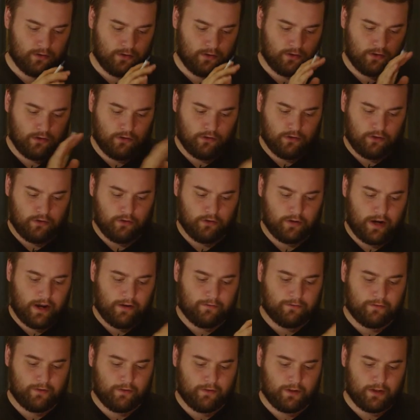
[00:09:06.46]
you're
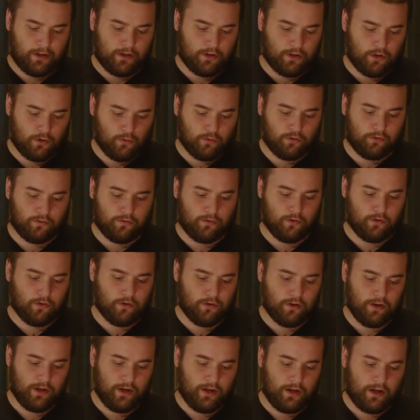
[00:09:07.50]
not feeling
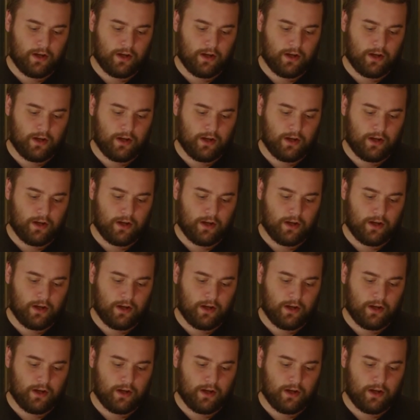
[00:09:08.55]
useful